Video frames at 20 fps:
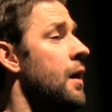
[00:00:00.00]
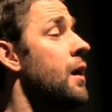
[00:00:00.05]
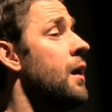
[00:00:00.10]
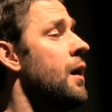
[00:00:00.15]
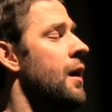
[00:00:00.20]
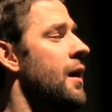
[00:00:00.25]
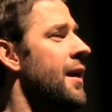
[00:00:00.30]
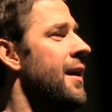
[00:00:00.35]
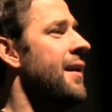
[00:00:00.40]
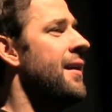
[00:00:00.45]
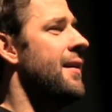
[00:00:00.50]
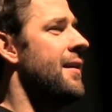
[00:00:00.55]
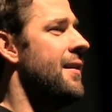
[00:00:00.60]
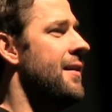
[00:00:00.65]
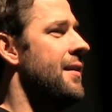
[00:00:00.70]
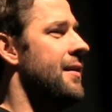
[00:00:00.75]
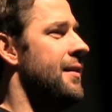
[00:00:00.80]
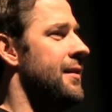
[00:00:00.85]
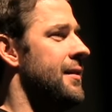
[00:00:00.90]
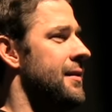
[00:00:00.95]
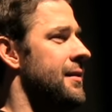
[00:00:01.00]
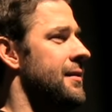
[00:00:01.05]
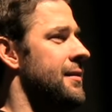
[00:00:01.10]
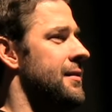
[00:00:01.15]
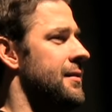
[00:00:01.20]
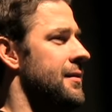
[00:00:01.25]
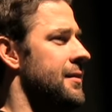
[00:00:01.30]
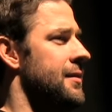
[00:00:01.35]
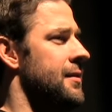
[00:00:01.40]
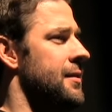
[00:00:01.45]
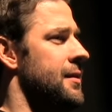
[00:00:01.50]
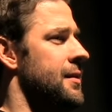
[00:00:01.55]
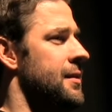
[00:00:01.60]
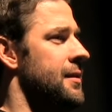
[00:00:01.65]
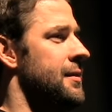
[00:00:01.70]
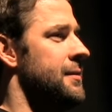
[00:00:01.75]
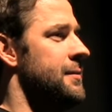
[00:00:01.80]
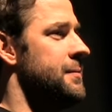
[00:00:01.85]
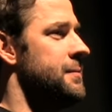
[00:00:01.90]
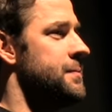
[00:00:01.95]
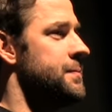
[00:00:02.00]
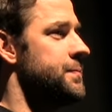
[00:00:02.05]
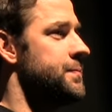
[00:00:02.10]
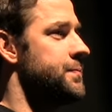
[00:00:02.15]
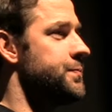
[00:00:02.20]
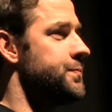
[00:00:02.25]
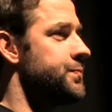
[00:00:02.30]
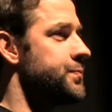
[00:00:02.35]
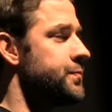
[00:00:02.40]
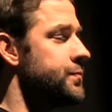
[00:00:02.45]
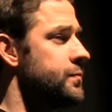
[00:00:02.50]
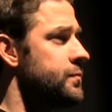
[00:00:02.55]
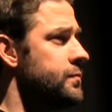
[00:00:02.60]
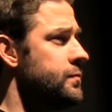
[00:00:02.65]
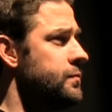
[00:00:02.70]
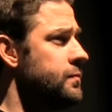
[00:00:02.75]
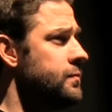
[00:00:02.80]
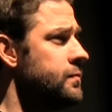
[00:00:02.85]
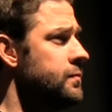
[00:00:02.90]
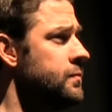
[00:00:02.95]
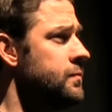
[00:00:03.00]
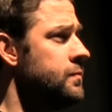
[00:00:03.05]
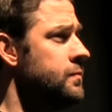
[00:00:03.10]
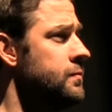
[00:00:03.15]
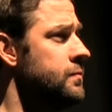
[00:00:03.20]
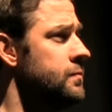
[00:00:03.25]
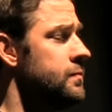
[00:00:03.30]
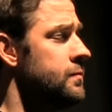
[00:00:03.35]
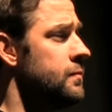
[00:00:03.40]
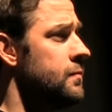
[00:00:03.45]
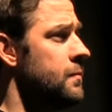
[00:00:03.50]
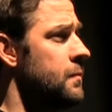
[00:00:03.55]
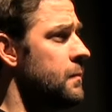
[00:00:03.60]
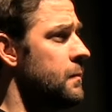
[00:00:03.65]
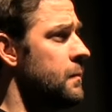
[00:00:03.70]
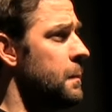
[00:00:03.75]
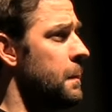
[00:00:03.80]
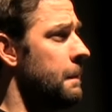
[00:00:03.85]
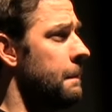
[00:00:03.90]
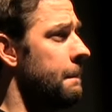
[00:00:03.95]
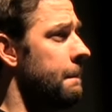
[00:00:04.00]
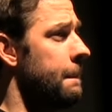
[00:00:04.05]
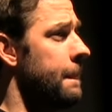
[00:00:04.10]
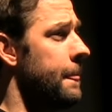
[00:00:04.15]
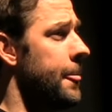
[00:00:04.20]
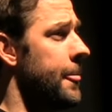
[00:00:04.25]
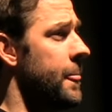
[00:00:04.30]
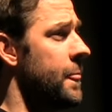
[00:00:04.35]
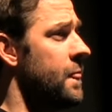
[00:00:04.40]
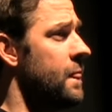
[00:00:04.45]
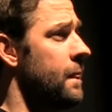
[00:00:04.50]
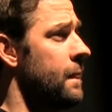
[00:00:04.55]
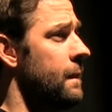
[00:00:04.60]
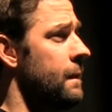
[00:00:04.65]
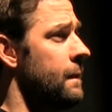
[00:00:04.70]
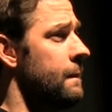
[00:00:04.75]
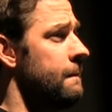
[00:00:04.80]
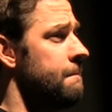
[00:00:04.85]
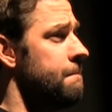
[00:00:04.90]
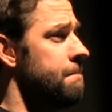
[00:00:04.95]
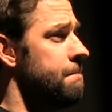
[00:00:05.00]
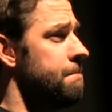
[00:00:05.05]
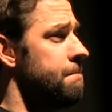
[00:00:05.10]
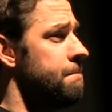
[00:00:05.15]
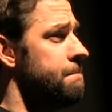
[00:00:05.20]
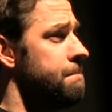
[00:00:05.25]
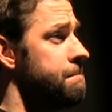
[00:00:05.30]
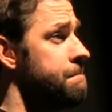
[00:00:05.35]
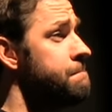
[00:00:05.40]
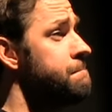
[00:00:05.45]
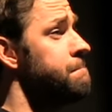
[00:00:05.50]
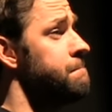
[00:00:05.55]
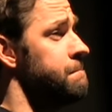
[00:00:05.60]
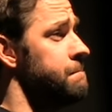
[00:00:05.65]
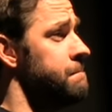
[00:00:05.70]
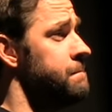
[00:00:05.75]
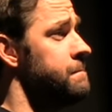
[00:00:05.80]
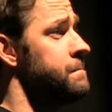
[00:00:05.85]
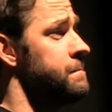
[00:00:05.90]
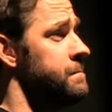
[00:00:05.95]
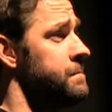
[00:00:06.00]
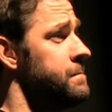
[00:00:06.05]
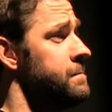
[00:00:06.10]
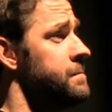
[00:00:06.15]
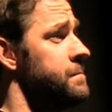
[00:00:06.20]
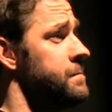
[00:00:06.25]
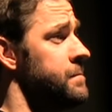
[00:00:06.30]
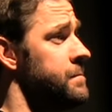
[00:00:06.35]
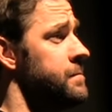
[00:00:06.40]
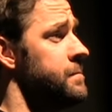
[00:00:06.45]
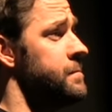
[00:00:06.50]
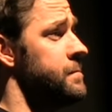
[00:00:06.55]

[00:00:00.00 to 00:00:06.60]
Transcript: Mm-hmm. Did you go to a place when you were about to become a father and feel like,